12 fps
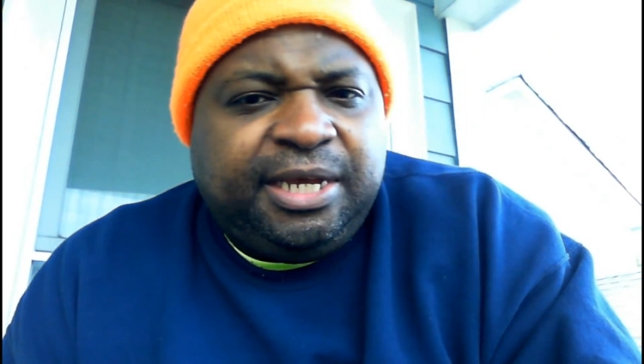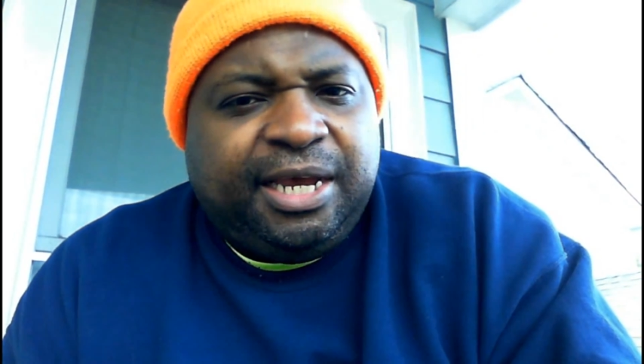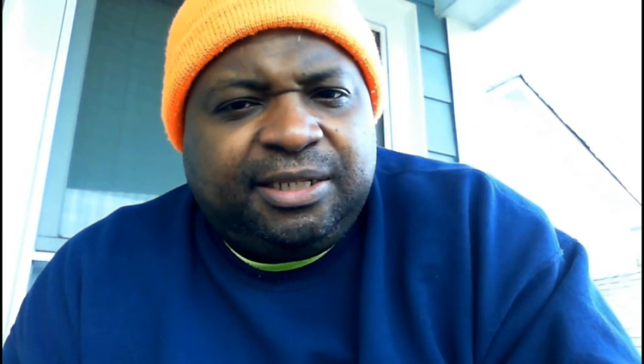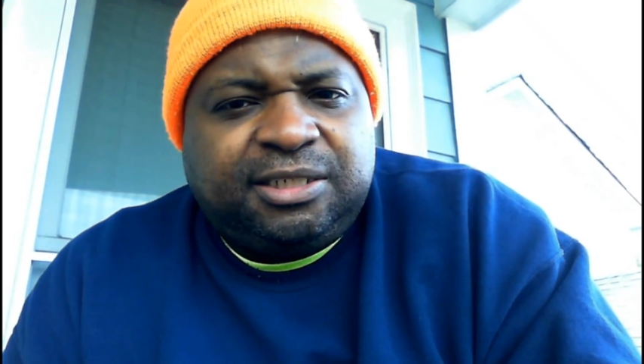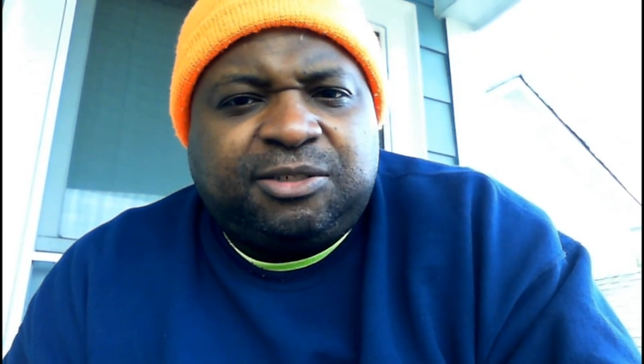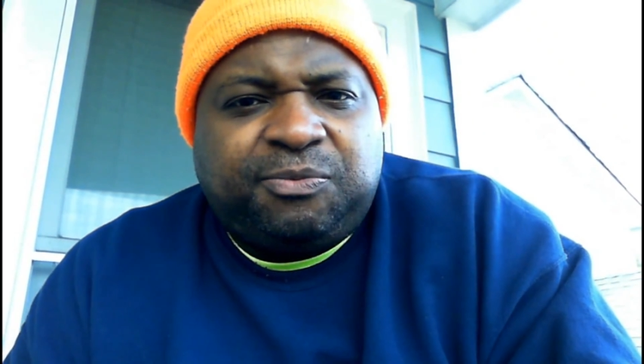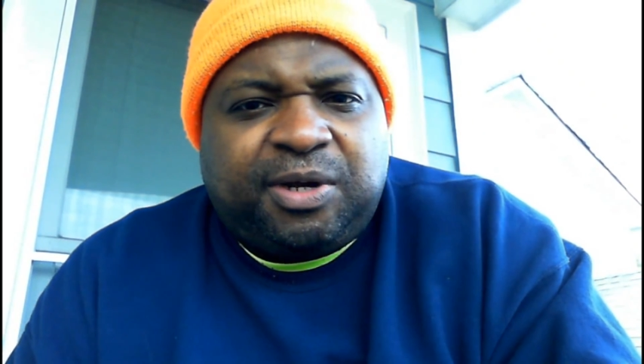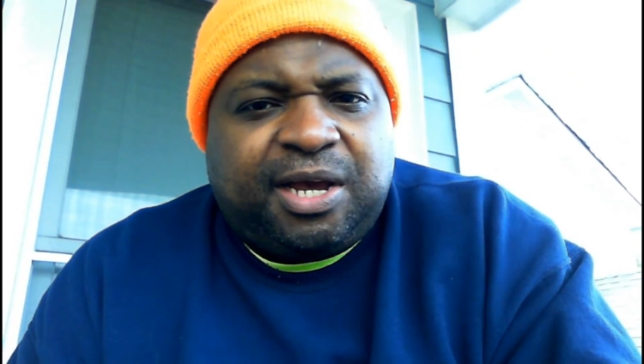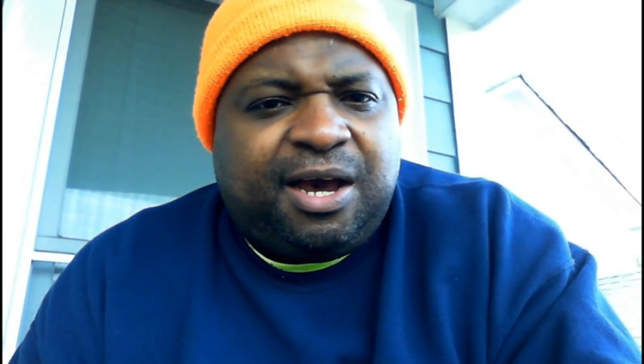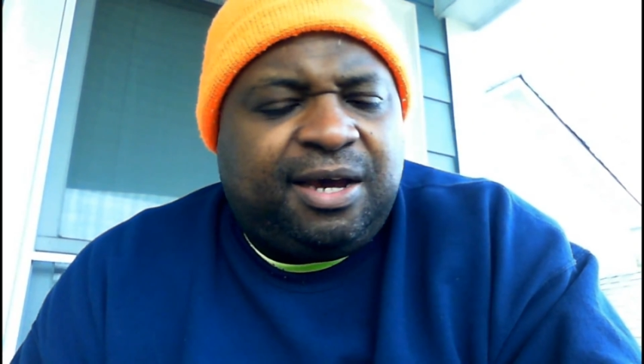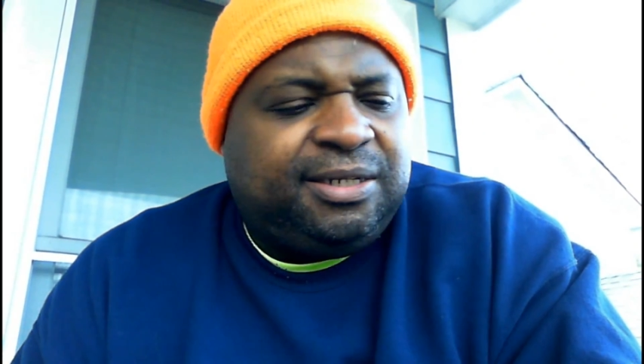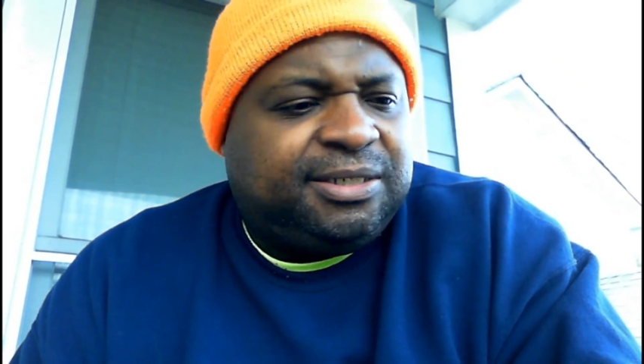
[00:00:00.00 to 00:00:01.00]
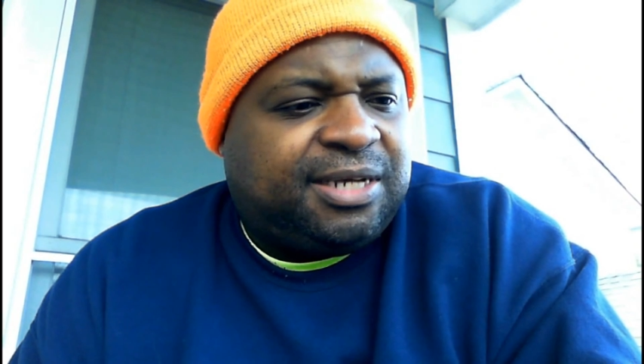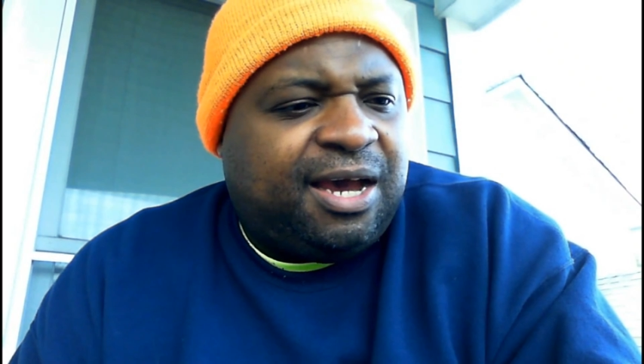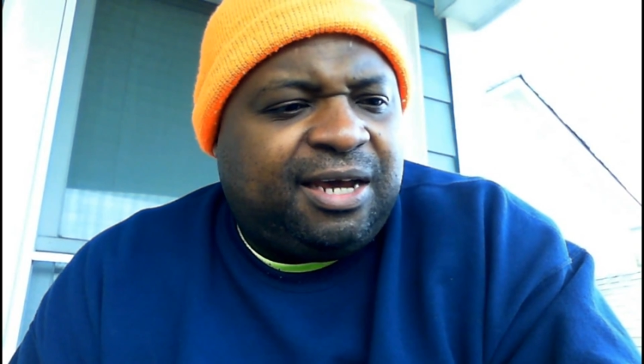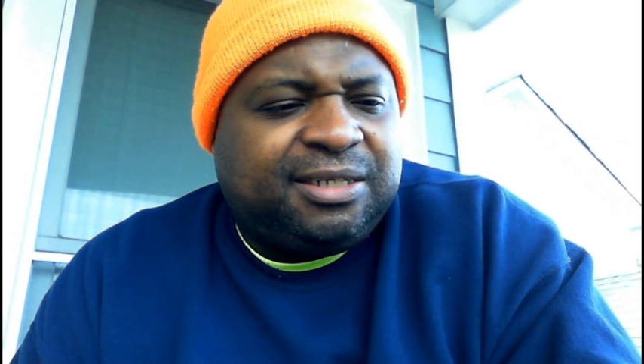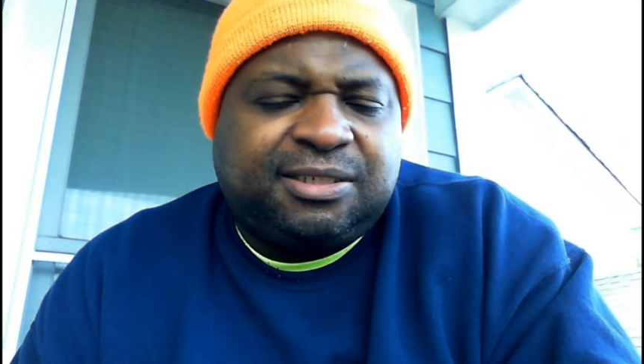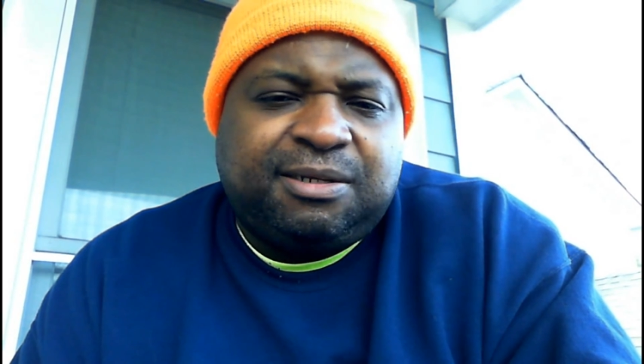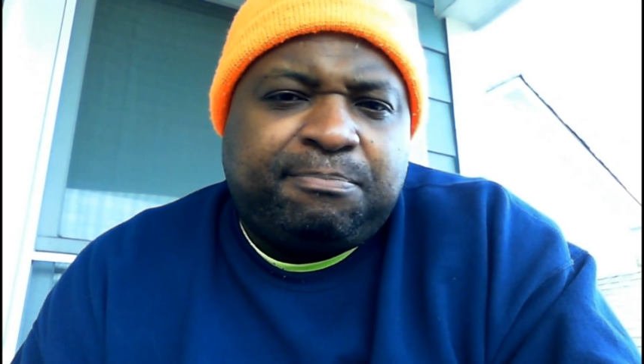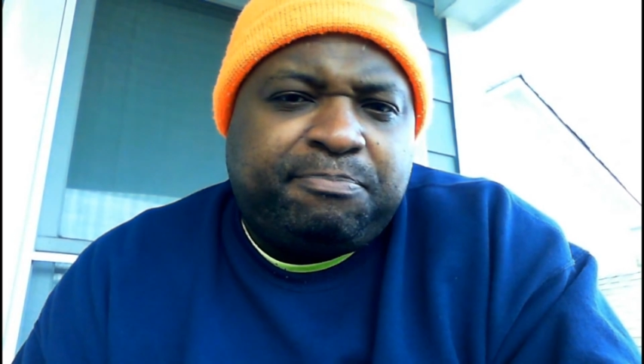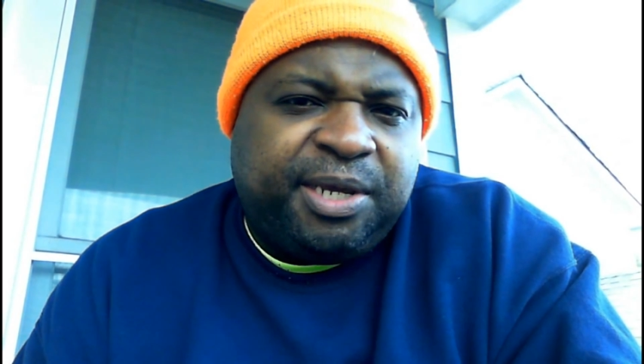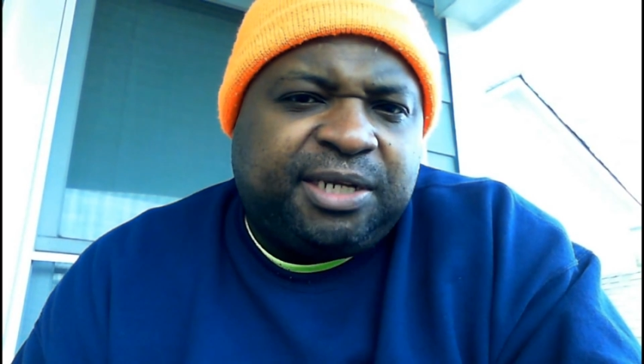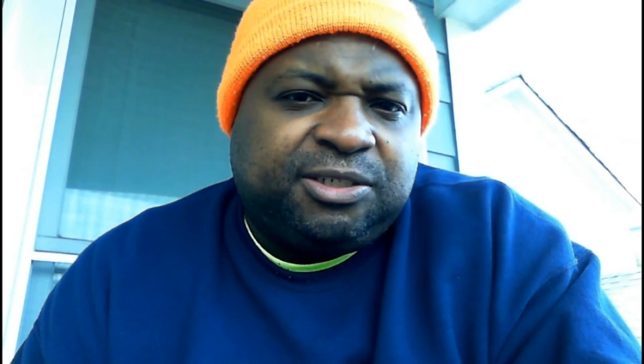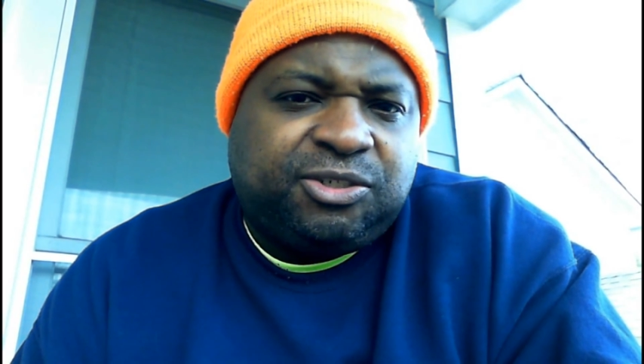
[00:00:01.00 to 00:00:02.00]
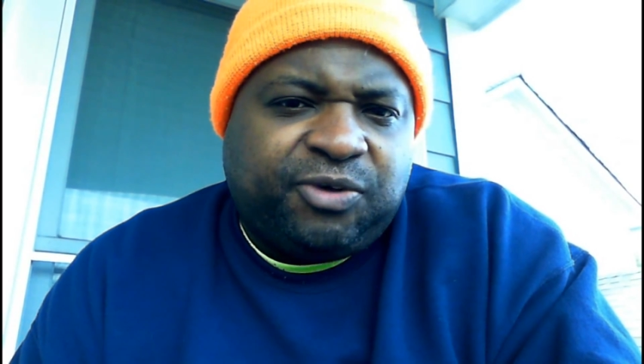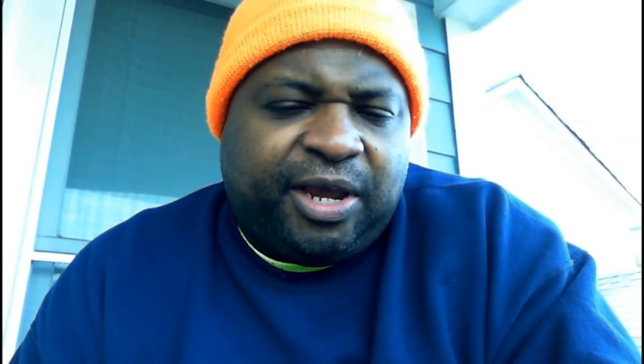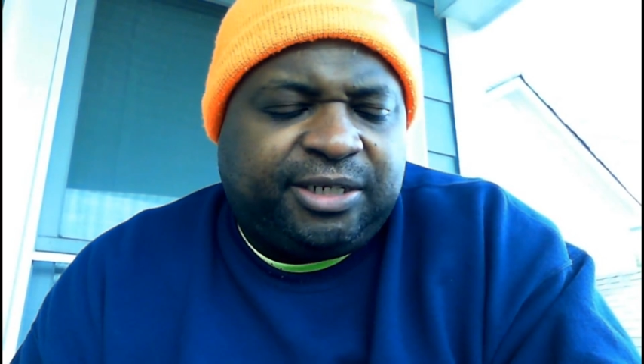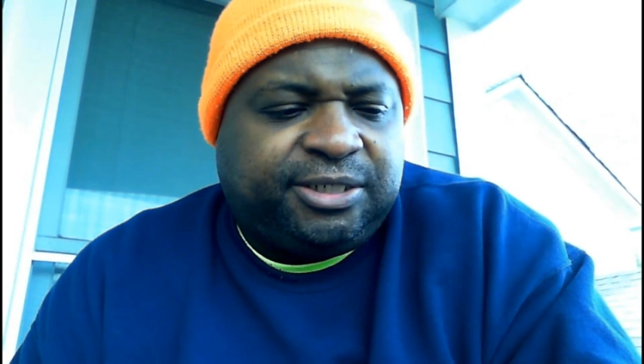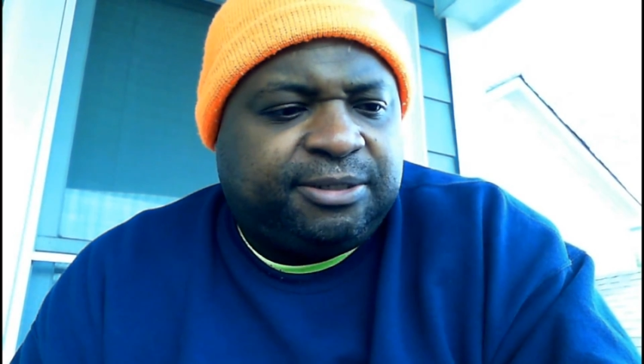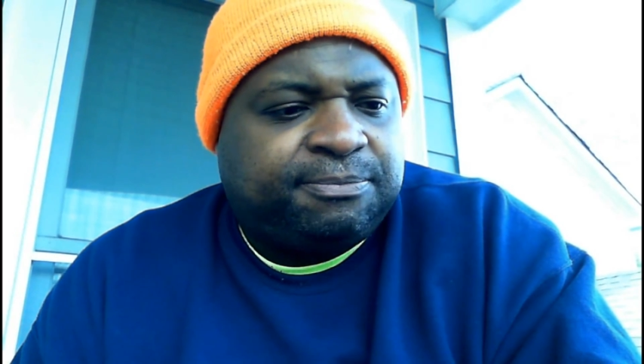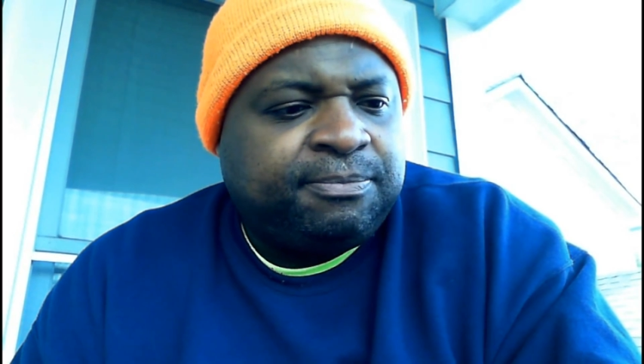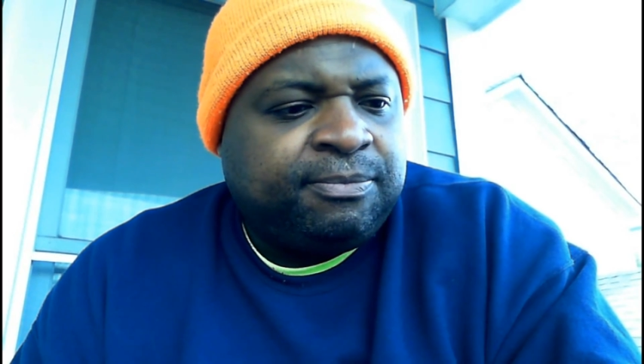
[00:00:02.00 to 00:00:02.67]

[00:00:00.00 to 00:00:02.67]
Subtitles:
And this is what God is. God is a big distraction.